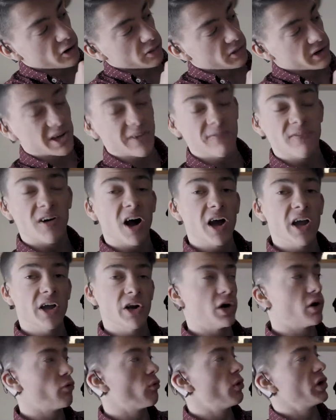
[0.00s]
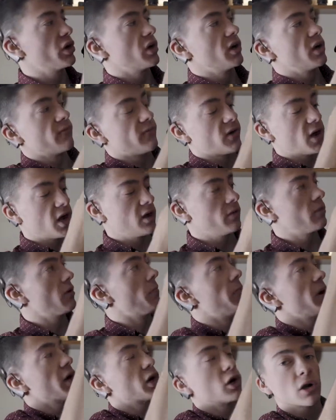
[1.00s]
are the divider where you can divide the
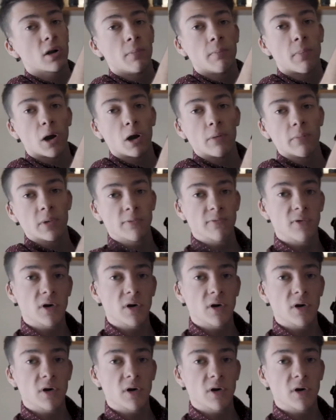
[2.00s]
bigger compartment